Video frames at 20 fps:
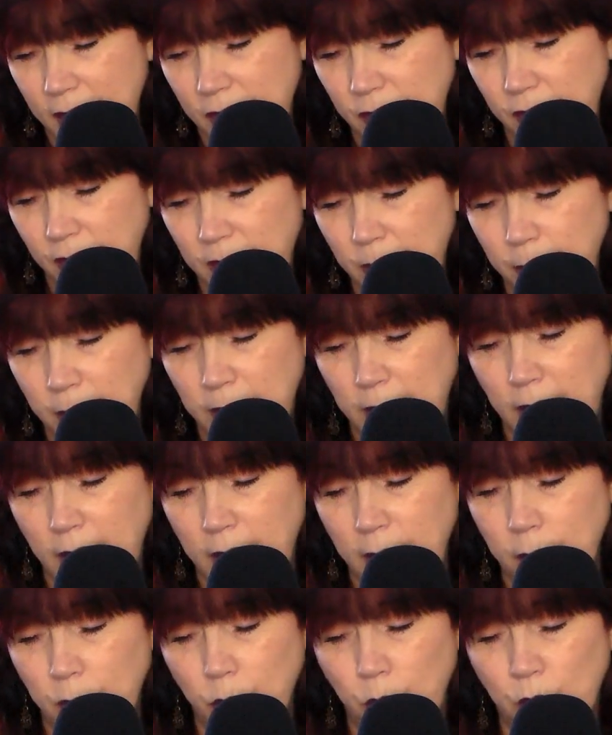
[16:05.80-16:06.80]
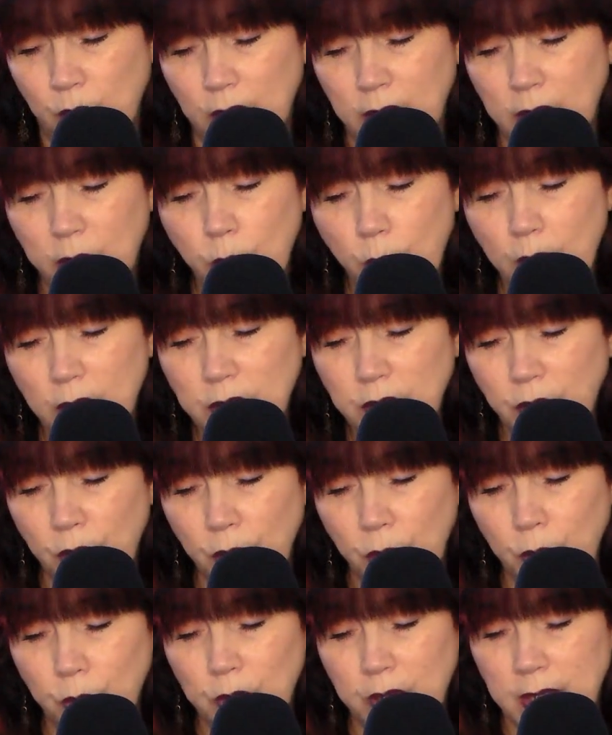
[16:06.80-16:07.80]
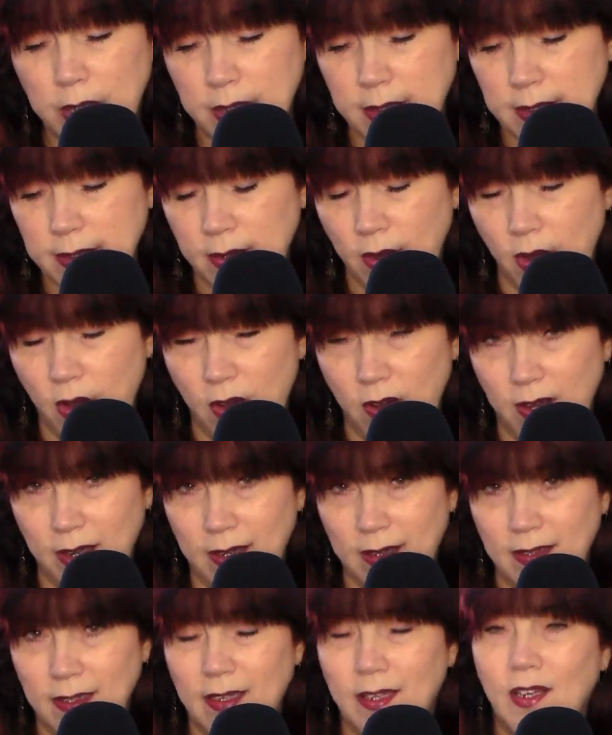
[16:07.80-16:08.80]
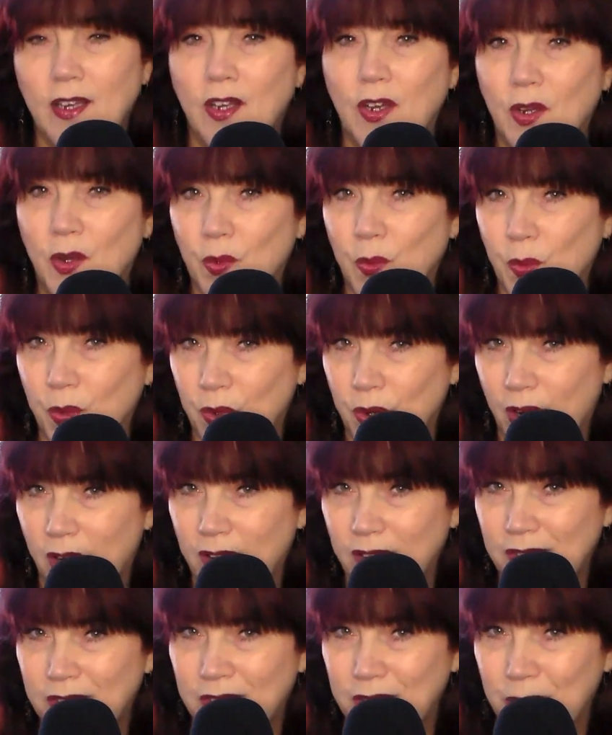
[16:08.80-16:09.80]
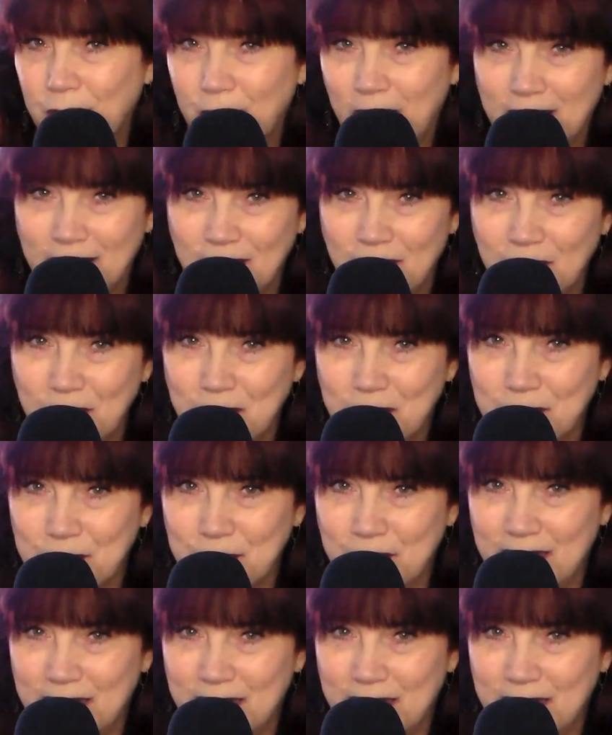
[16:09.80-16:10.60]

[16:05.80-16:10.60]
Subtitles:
They became really well known in the song Rudolph the Red-Nosed